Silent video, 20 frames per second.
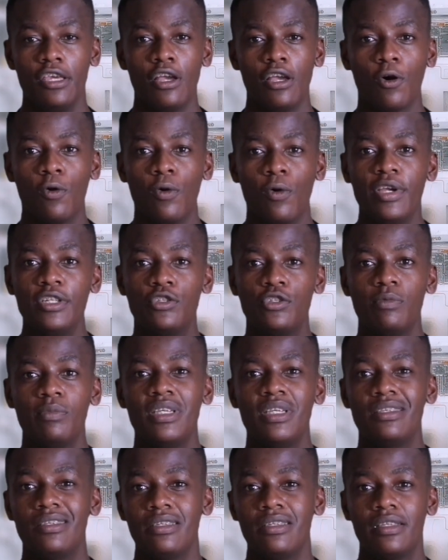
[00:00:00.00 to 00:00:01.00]
you're going to
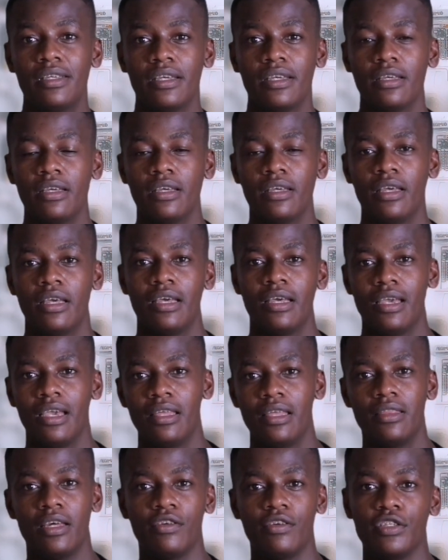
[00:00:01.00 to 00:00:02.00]
be sitting
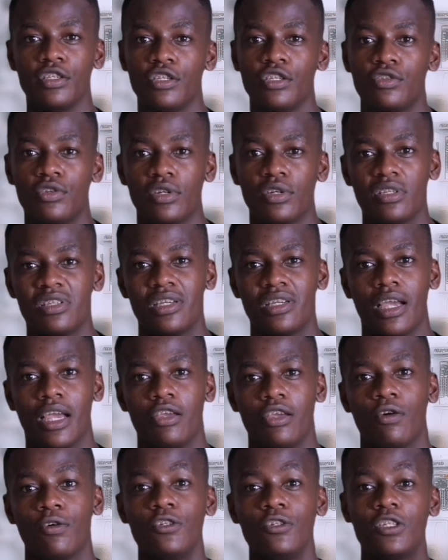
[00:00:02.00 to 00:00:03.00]
in the registrar's chair.
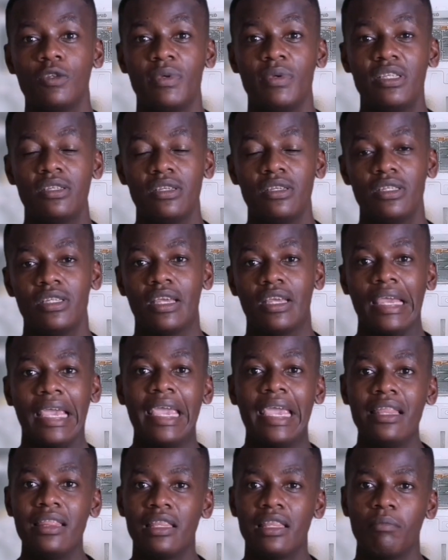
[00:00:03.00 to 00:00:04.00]
You're going to be
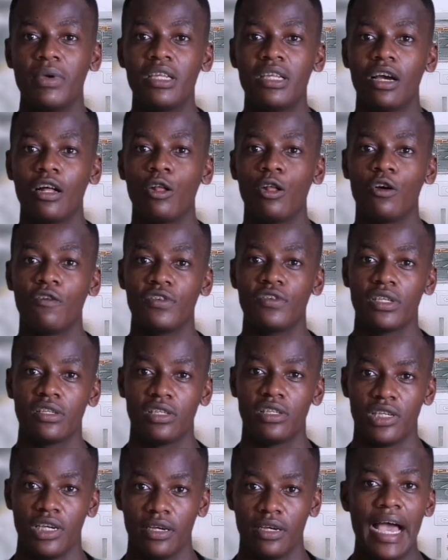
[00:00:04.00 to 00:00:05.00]
sitting in the medical
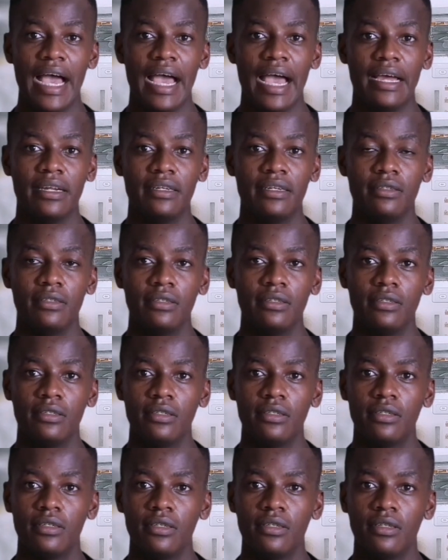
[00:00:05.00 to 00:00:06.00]
officer's chair.
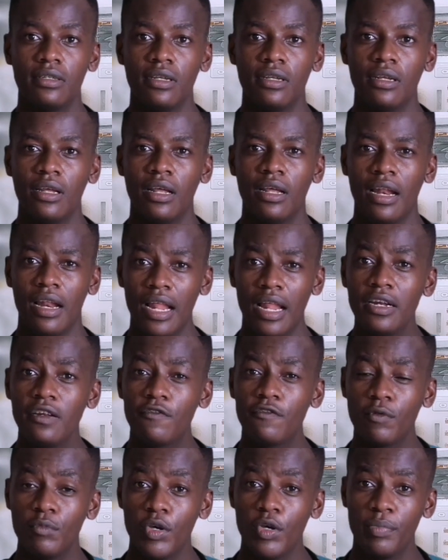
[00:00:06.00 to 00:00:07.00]
And
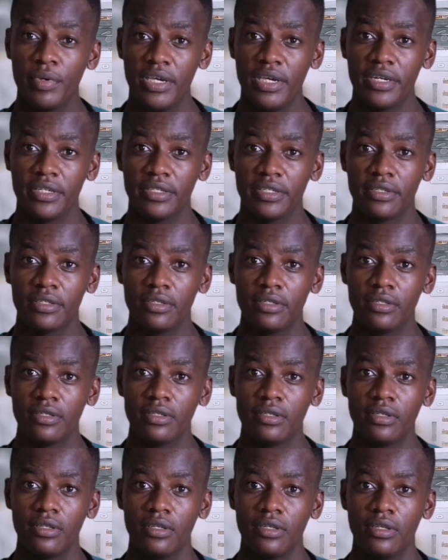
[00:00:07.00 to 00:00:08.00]
learn from your peers.
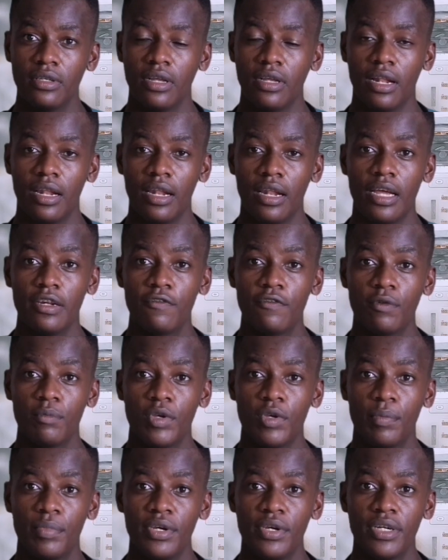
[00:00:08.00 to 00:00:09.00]
Learn
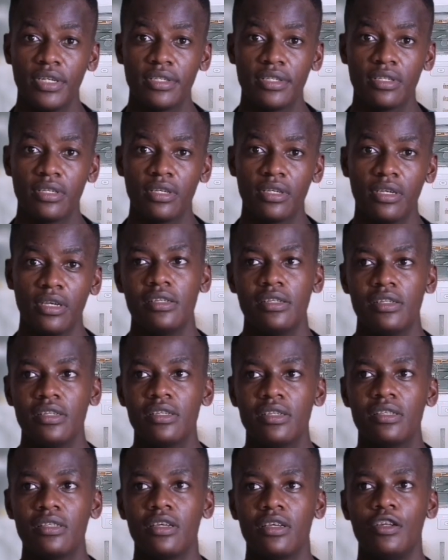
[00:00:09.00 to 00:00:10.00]
from your peers.
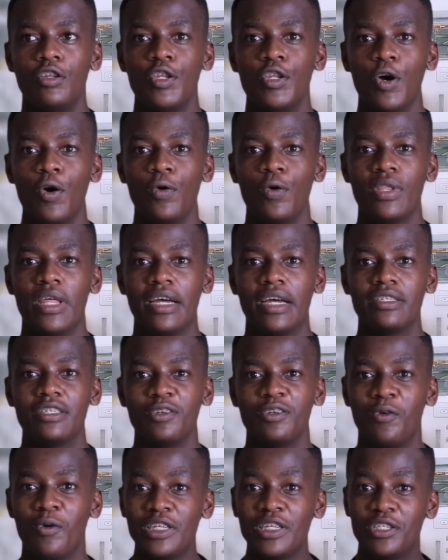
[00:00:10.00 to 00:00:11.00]
Just know that
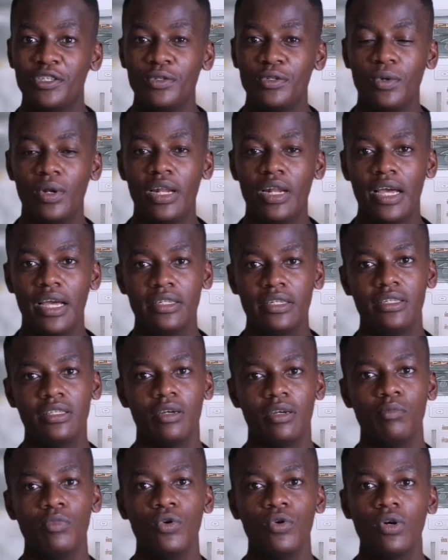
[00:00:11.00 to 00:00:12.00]
what you learn in
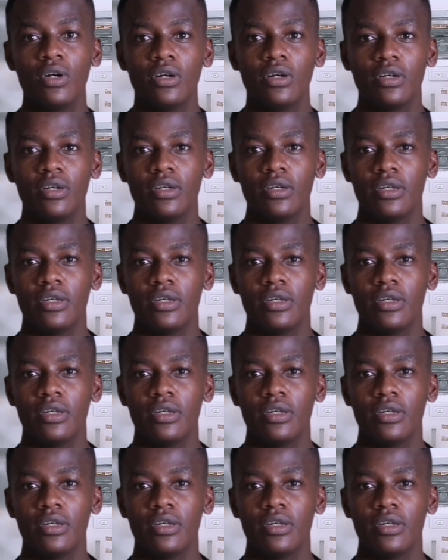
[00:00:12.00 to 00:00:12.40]
the book